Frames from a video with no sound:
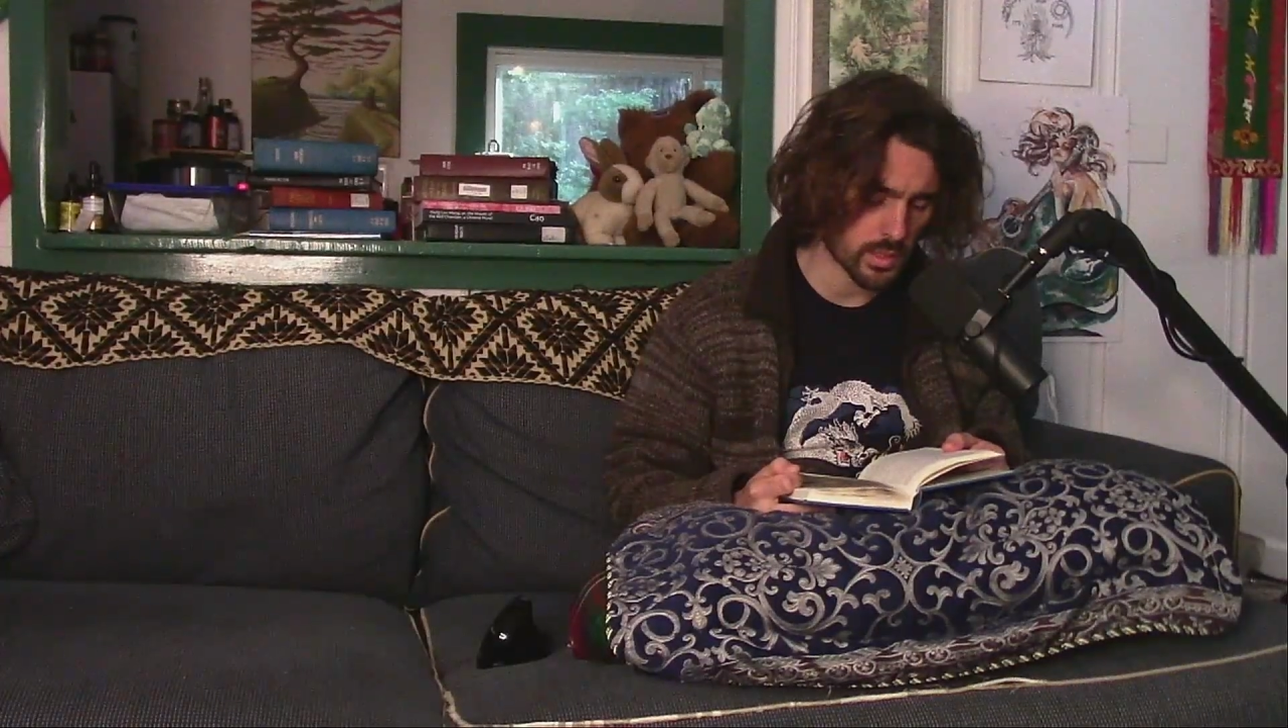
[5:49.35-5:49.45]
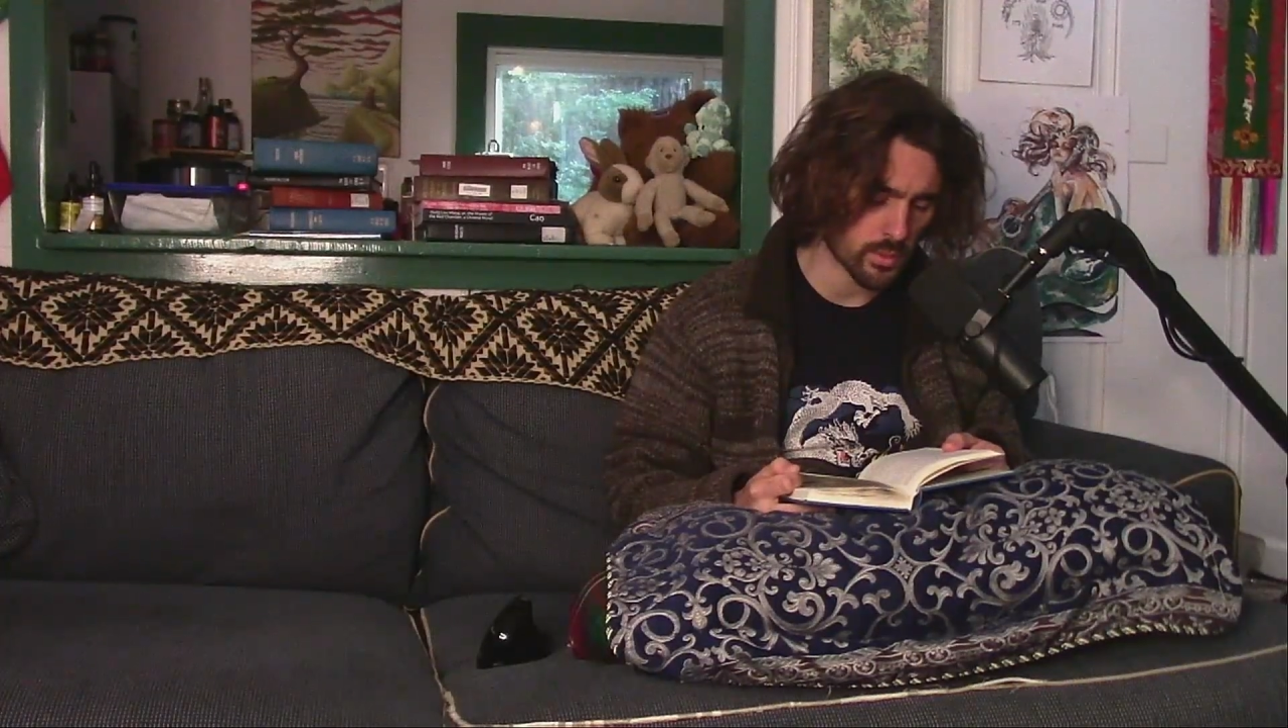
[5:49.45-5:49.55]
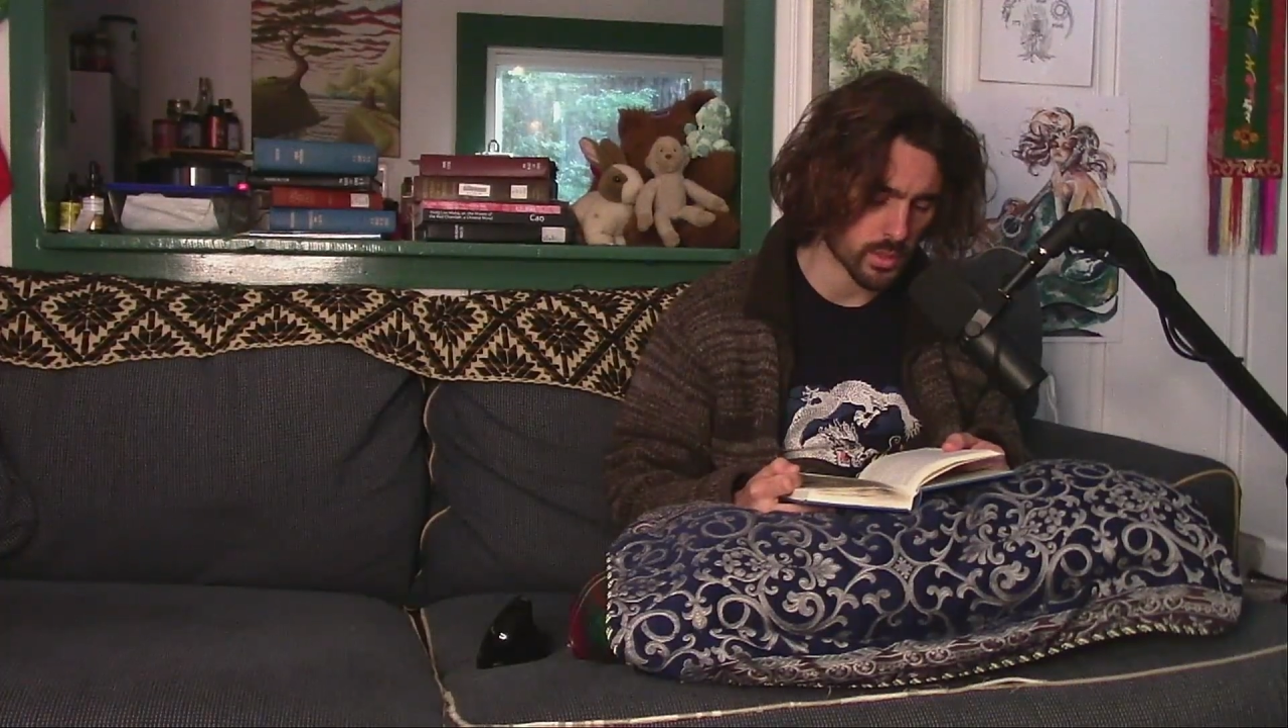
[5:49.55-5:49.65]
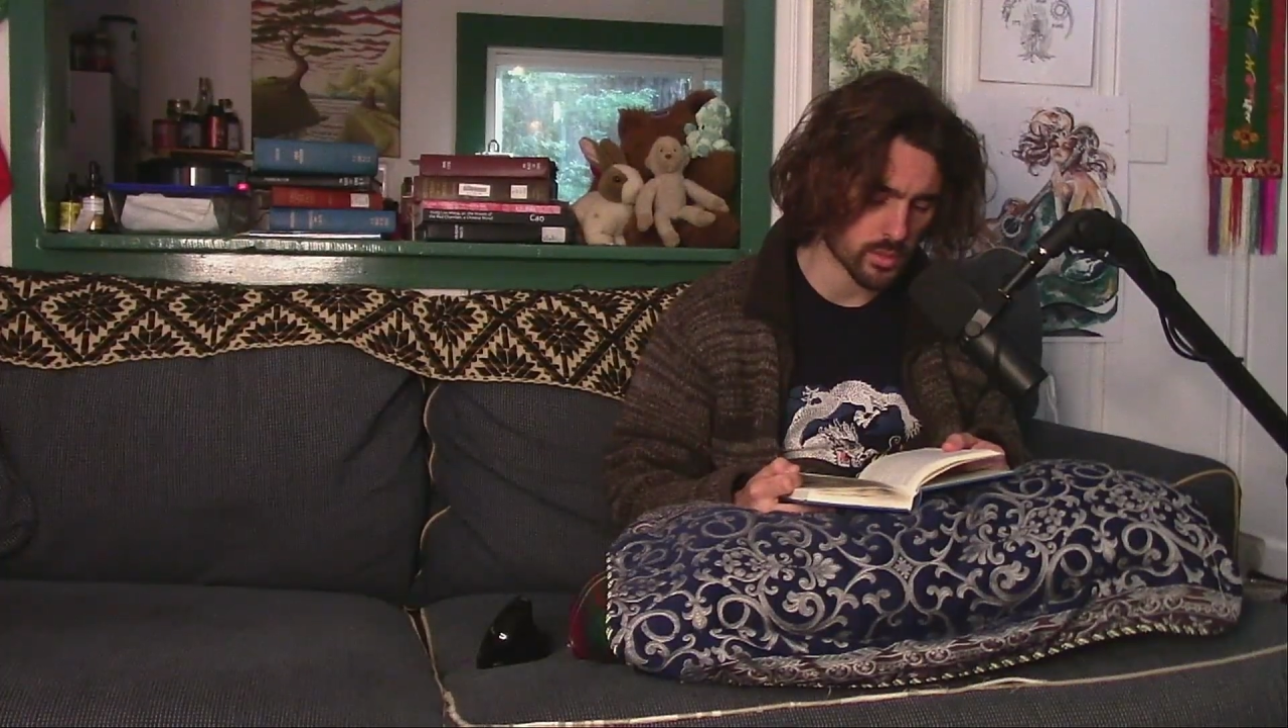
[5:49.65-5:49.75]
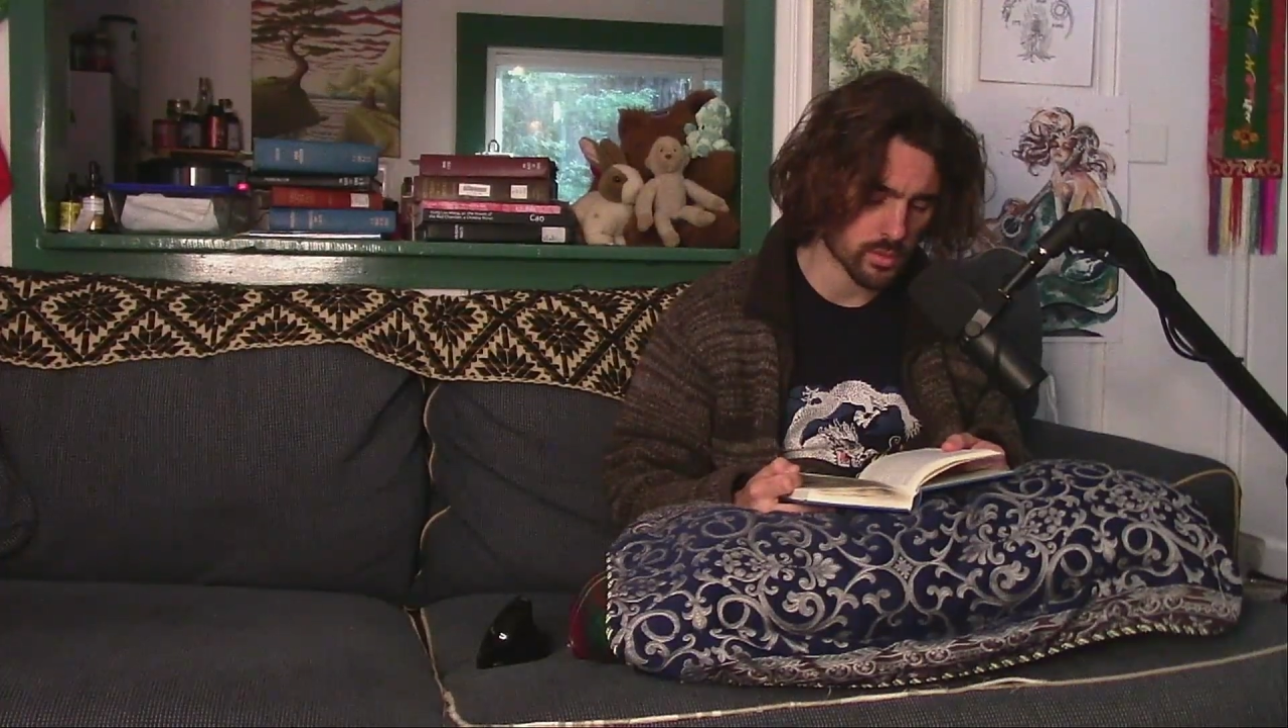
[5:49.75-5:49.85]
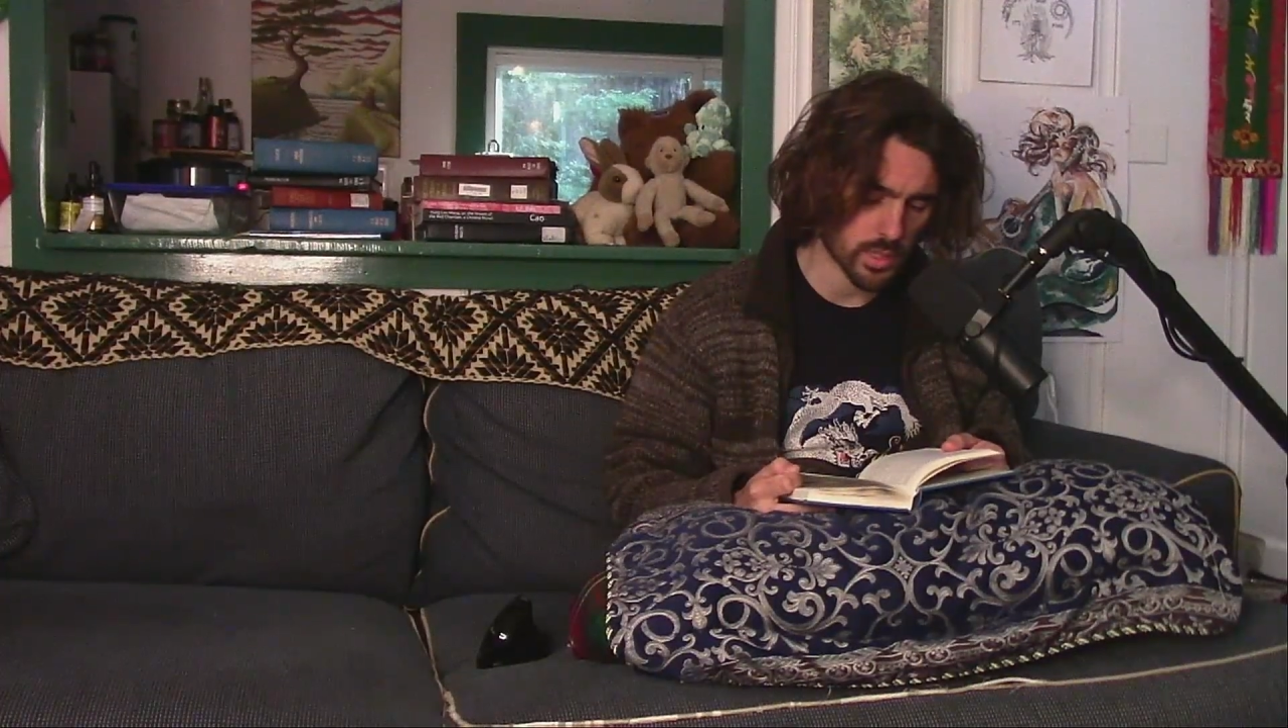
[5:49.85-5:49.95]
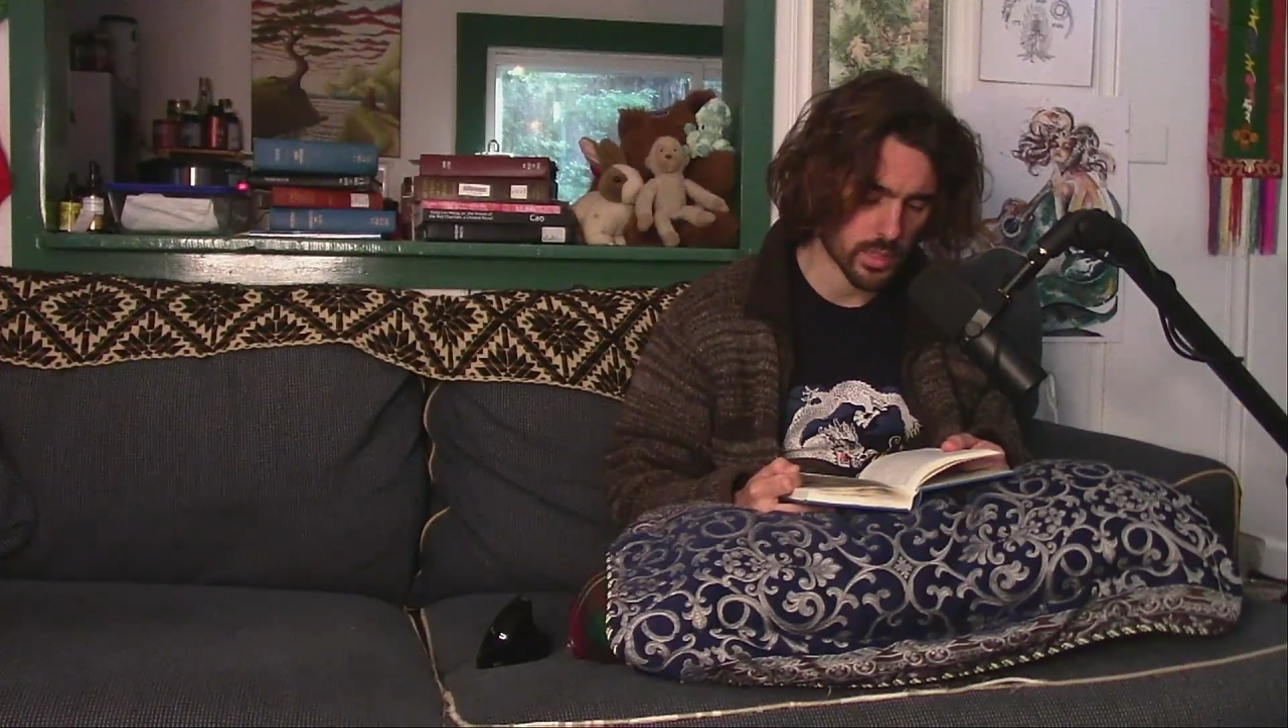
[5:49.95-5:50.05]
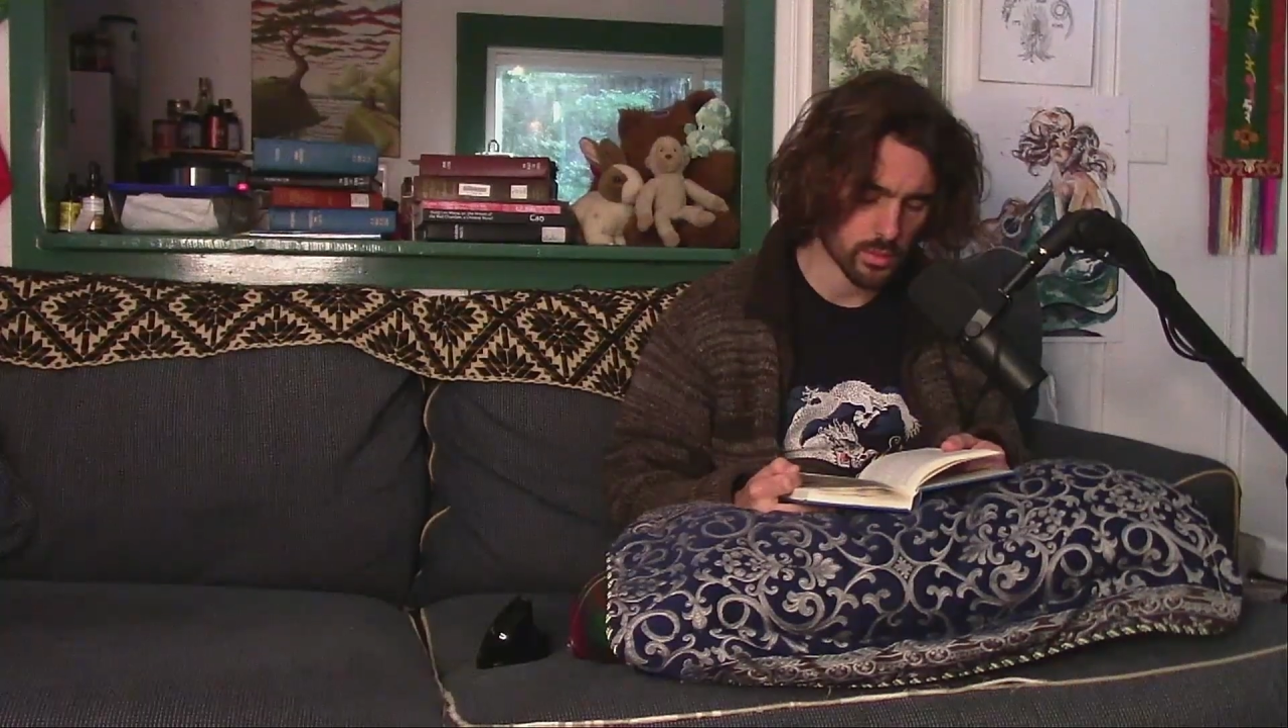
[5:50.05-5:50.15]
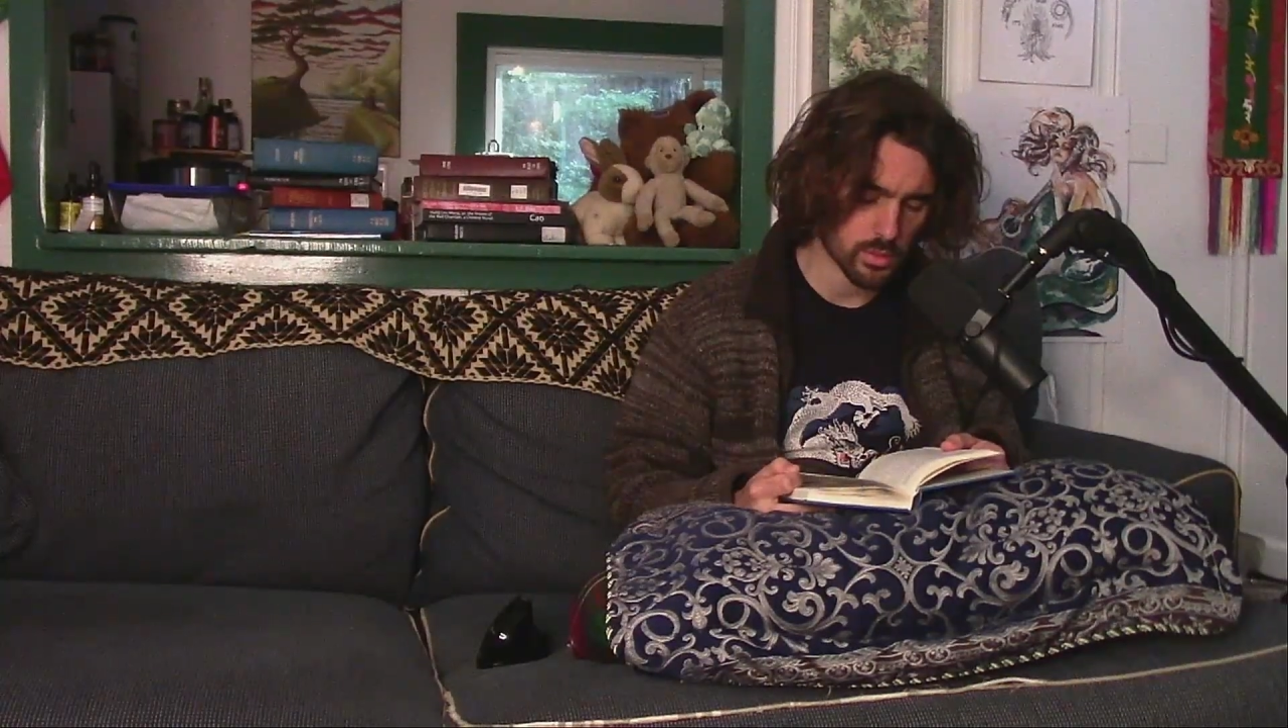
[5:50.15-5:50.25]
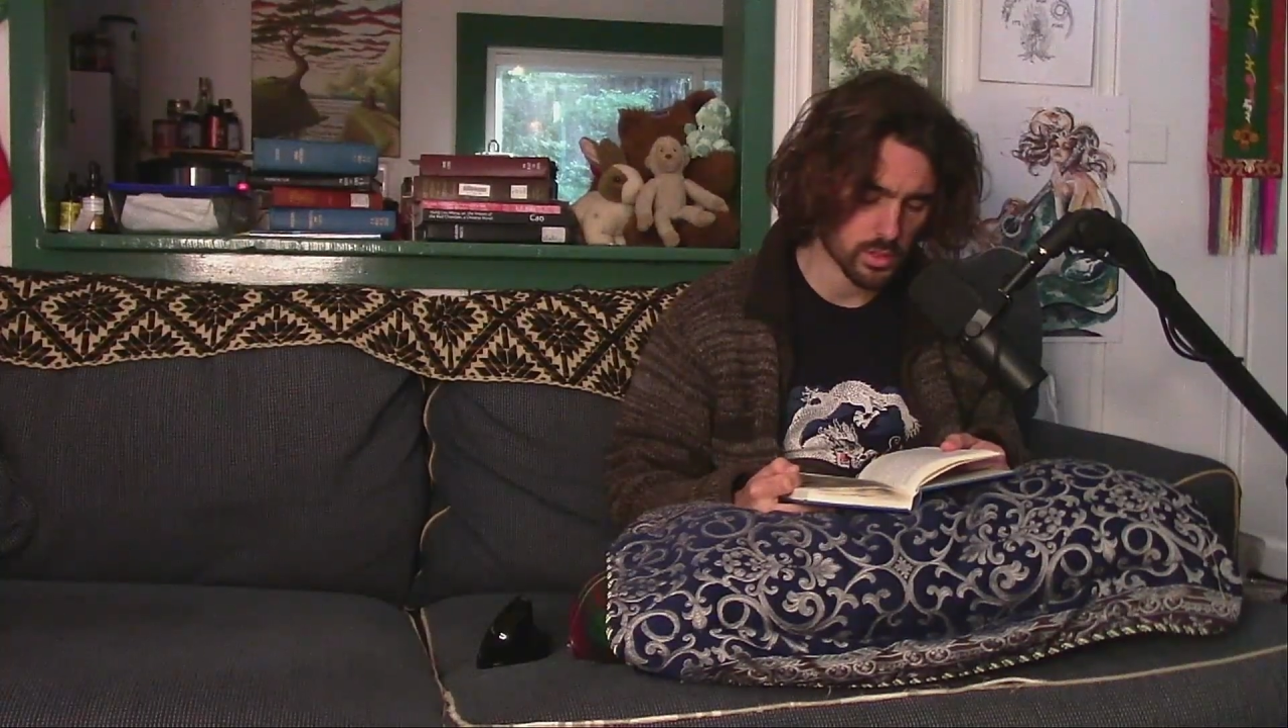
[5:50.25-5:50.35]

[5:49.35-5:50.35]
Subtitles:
Russell's house